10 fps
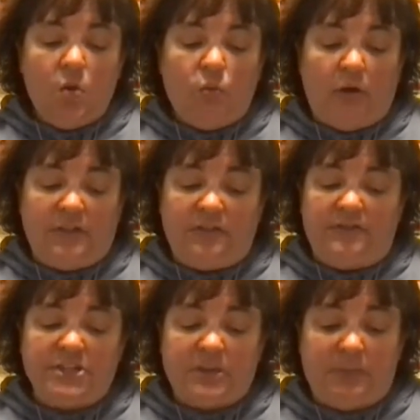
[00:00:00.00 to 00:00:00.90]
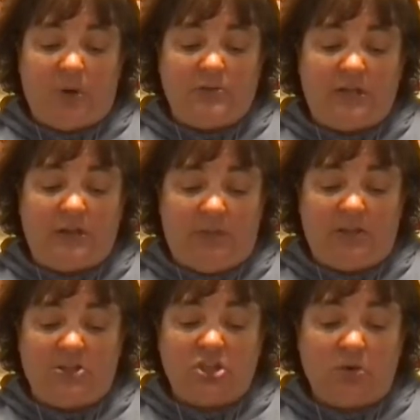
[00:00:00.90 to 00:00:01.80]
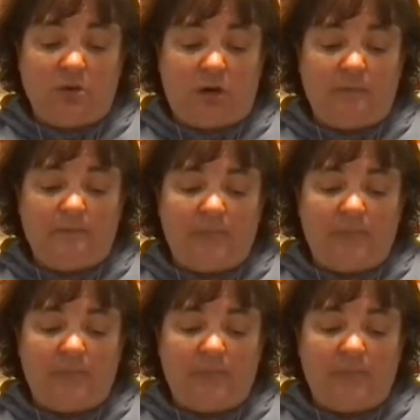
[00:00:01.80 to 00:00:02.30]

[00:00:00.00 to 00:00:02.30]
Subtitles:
One of the fishing poles hit me in the shoulder.